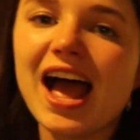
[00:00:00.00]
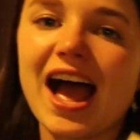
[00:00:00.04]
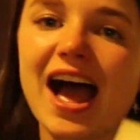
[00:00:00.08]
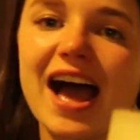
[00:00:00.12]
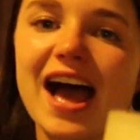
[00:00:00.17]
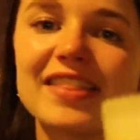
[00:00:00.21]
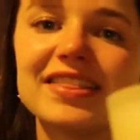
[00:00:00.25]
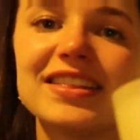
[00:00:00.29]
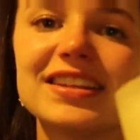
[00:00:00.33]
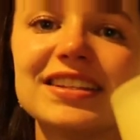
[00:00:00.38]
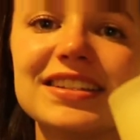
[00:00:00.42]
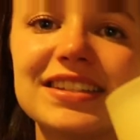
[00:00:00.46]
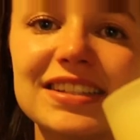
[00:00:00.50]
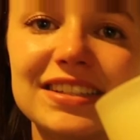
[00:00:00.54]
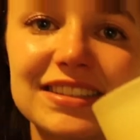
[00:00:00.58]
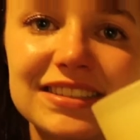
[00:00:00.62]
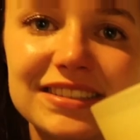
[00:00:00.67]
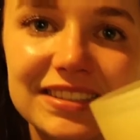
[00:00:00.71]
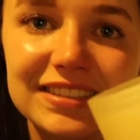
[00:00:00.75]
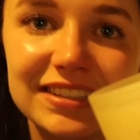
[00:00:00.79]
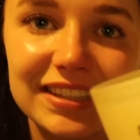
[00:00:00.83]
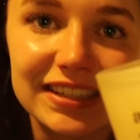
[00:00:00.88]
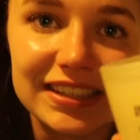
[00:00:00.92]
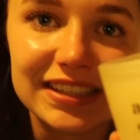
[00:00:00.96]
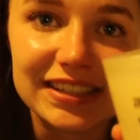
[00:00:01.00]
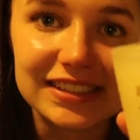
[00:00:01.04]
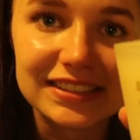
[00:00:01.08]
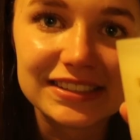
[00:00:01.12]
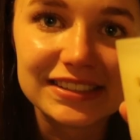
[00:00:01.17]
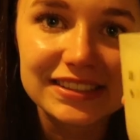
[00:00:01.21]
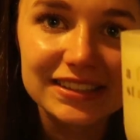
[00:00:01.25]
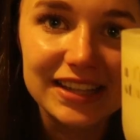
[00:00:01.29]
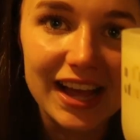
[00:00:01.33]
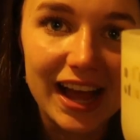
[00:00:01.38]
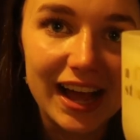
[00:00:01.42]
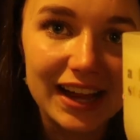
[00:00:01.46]
And this is the
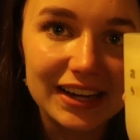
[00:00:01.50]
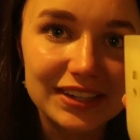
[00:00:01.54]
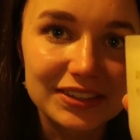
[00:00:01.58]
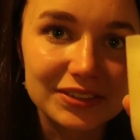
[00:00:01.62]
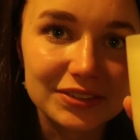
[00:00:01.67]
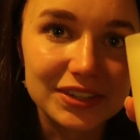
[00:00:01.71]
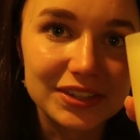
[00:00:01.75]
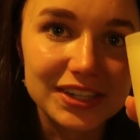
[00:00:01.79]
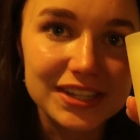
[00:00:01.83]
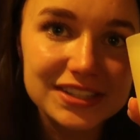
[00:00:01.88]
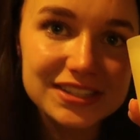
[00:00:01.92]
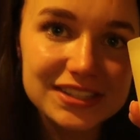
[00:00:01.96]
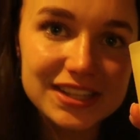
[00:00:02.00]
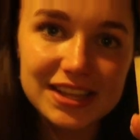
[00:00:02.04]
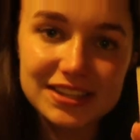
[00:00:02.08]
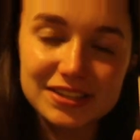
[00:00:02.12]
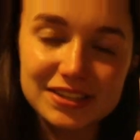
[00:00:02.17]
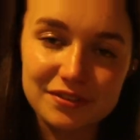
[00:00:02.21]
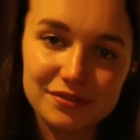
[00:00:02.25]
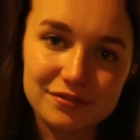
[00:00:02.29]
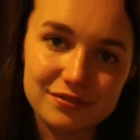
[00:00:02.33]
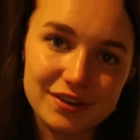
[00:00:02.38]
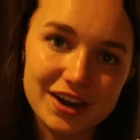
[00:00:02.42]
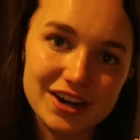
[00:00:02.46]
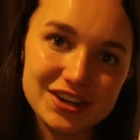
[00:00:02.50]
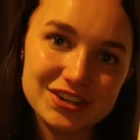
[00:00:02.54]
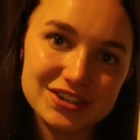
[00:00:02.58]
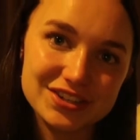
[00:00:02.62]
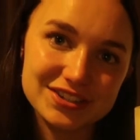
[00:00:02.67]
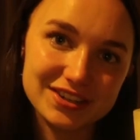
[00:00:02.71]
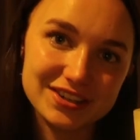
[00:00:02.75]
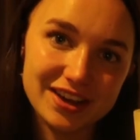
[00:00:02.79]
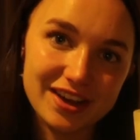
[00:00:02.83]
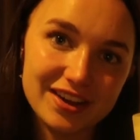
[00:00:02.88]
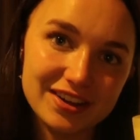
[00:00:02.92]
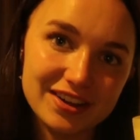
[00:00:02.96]
candle, and it says a fresh
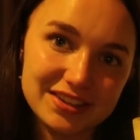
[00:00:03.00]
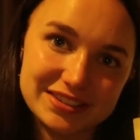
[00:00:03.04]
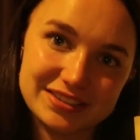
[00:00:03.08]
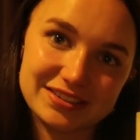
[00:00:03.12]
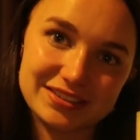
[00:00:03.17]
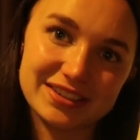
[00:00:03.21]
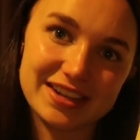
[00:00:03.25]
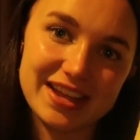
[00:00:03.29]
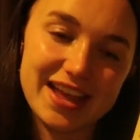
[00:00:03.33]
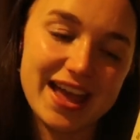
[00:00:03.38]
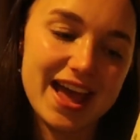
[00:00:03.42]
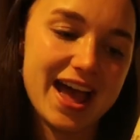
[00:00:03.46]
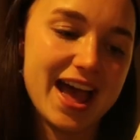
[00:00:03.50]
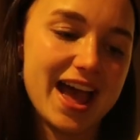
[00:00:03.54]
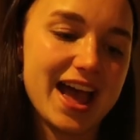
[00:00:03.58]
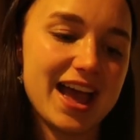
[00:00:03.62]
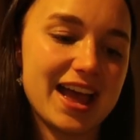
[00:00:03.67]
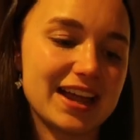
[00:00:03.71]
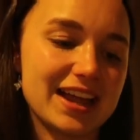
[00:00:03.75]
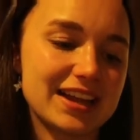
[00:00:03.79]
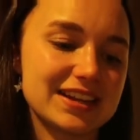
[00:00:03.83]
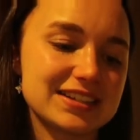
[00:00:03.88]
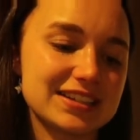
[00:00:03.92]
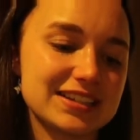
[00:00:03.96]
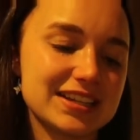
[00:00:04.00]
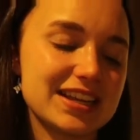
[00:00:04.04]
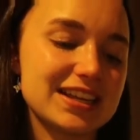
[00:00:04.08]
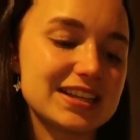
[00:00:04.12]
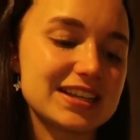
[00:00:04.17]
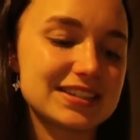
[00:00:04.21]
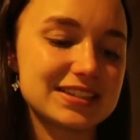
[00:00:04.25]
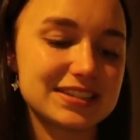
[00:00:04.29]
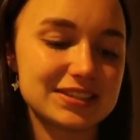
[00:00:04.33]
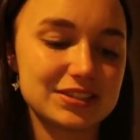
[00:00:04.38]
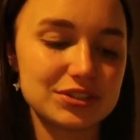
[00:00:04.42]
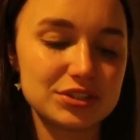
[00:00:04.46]
start on it. And
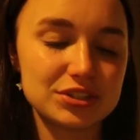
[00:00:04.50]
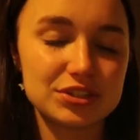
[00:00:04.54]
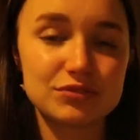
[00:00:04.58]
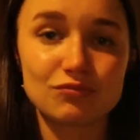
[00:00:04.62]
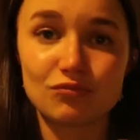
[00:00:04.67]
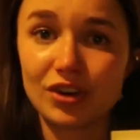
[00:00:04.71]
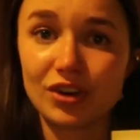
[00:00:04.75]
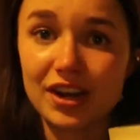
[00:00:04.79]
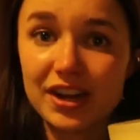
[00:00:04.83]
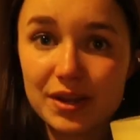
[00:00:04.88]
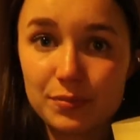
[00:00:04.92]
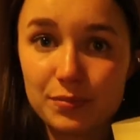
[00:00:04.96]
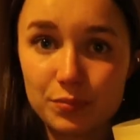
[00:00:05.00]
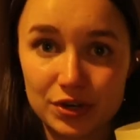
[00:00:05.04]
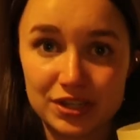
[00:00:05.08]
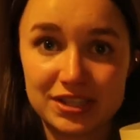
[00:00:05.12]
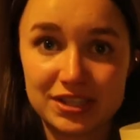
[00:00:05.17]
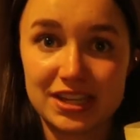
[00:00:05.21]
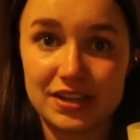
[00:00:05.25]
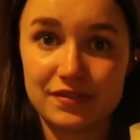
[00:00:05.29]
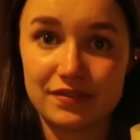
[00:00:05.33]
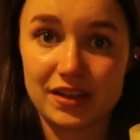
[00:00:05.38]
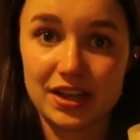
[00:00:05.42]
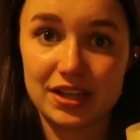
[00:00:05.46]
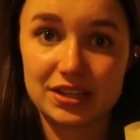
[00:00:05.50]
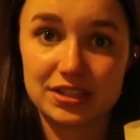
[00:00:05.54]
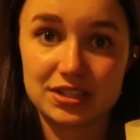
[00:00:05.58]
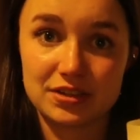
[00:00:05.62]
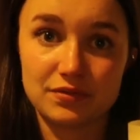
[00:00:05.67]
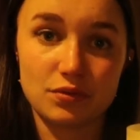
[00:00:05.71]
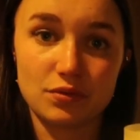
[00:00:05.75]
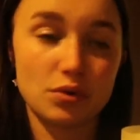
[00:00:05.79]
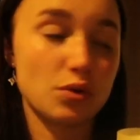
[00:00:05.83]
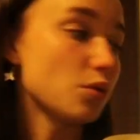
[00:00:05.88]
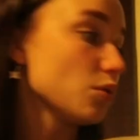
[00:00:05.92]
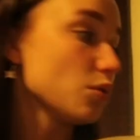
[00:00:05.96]
it's just really pretty, first
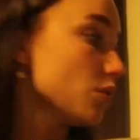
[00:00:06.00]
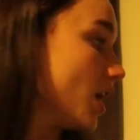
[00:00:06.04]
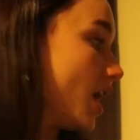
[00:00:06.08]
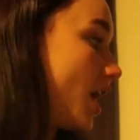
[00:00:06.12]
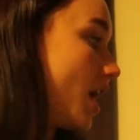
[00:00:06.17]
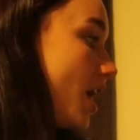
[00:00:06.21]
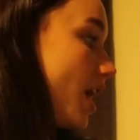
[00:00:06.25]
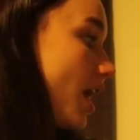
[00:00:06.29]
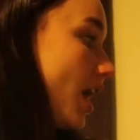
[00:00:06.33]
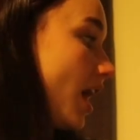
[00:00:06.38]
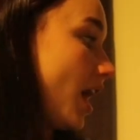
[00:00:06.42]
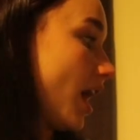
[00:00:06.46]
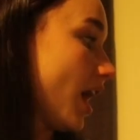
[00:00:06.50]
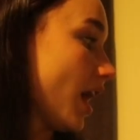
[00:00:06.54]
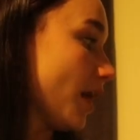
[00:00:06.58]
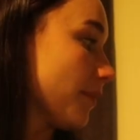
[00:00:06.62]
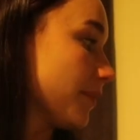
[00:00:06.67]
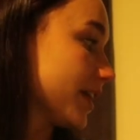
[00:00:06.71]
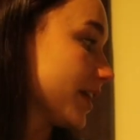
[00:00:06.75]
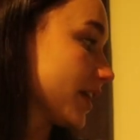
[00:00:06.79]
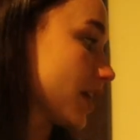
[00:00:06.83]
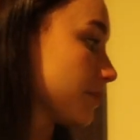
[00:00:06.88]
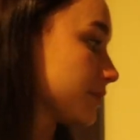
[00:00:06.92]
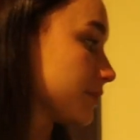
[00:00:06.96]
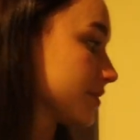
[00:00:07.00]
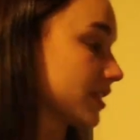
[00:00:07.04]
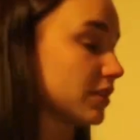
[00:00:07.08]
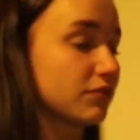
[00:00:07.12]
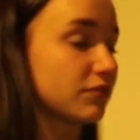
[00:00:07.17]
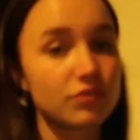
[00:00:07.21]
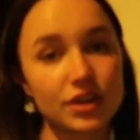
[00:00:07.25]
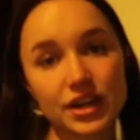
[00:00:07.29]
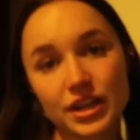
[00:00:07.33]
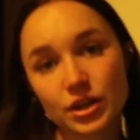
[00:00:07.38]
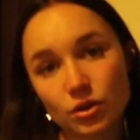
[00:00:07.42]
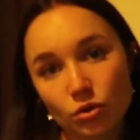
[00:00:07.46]
of all. It comes in a
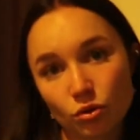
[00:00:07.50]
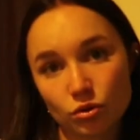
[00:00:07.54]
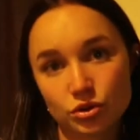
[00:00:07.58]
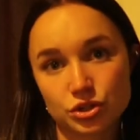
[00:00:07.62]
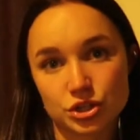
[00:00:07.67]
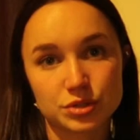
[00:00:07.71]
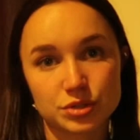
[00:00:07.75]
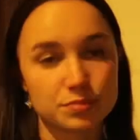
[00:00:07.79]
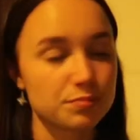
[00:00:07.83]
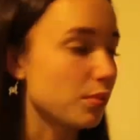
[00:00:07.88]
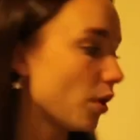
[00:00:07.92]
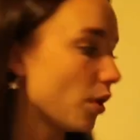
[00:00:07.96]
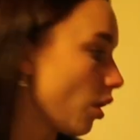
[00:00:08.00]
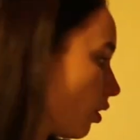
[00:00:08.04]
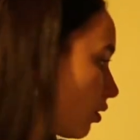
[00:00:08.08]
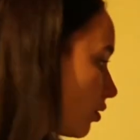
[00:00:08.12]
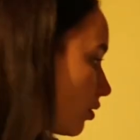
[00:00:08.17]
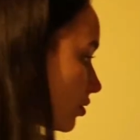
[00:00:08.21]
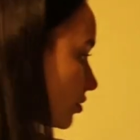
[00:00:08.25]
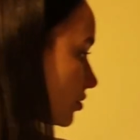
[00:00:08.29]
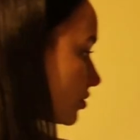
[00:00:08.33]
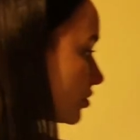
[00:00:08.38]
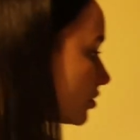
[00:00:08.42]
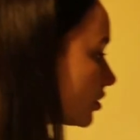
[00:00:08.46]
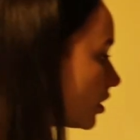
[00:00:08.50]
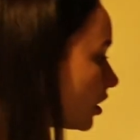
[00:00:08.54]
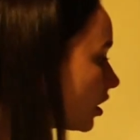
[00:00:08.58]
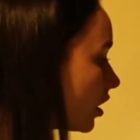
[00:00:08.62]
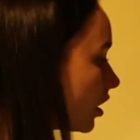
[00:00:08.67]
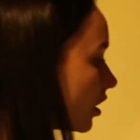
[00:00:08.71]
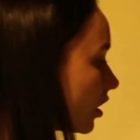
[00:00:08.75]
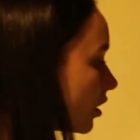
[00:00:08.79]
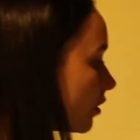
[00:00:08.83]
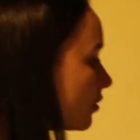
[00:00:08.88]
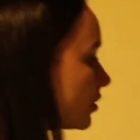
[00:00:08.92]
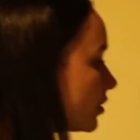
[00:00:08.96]
really gorgeous box.
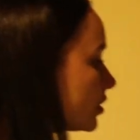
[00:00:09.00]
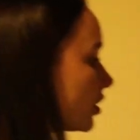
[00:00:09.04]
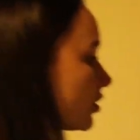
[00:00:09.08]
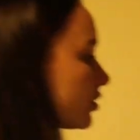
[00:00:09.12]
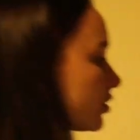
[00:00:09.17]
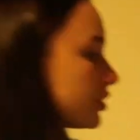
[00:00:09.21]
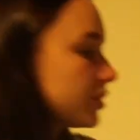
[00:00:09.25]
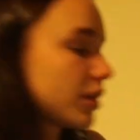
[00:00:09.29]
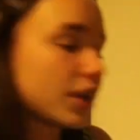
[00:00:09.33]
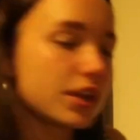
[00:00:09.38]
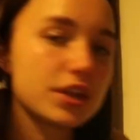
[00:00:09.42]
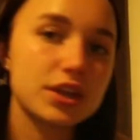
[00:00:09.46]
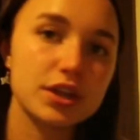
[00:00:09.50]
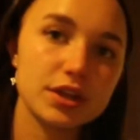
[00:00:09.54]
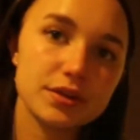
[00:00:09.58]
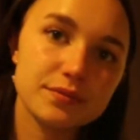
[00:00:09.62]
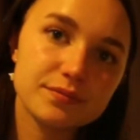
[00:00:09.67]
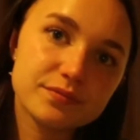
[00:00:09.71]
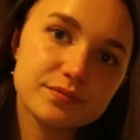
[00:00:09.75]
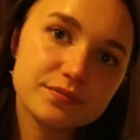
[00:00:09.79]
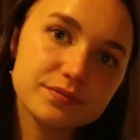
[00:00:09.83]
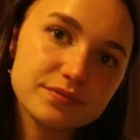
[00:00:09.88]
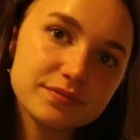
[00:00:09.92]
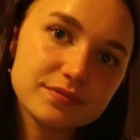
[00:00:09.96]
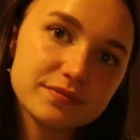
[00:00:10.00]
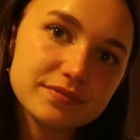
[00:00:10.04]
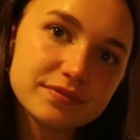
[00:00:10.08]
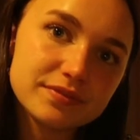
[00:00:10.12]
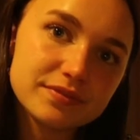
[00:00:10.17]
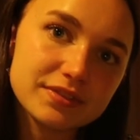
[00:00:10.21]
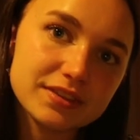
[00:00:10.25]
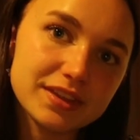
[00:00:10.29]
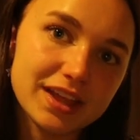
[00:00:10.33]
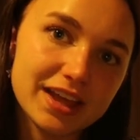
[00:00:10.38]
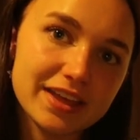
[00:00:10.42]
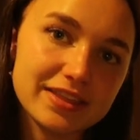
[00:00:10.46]
Shall I show you?
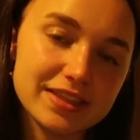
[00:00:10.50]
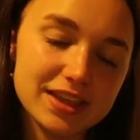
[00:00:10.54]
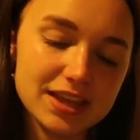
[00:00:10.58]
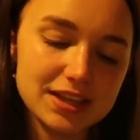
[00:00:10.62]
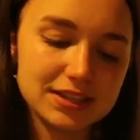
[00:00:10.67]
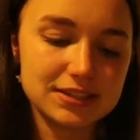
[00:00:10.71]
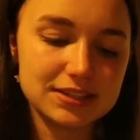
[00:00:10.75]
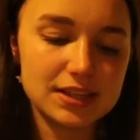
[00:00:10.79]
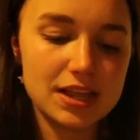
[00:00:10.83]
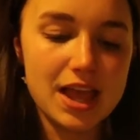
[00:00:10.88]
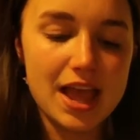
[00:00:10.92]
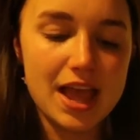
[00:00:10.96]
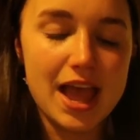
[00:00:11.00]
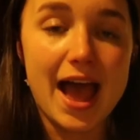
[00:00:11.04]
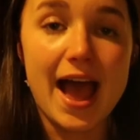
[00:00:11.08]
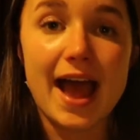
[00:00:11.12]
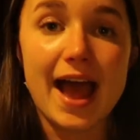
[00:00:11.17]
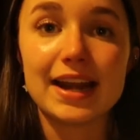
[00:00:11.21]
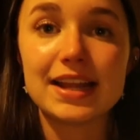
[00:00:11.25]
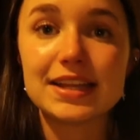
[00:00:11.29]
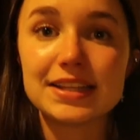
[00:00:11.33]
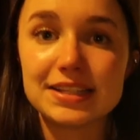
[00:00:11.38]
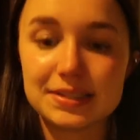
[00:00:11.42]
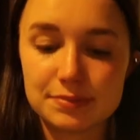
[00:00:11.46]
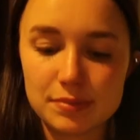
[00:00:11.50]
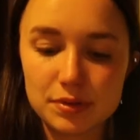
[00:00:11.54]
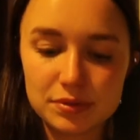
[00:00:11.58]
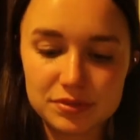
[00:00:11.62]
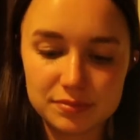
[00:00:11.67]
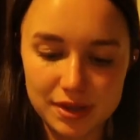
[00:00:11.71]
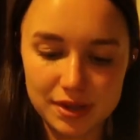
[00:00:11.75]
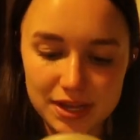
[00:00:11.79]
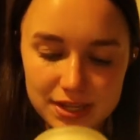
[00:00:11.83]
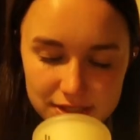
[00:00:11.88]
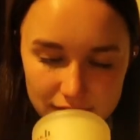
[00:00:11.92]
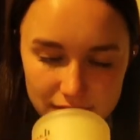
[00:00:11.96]
Like this. And it smells
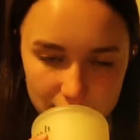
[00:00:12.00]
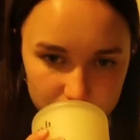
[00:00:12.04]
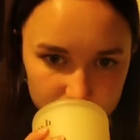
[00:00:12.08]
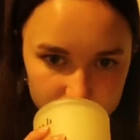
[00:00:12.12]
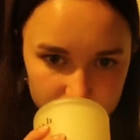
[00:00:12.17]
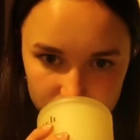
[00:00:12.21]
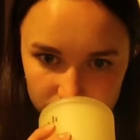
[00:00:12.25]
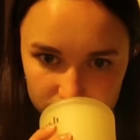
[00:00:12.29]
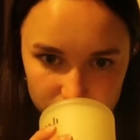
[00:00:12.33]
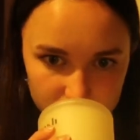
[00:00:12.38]
amazing.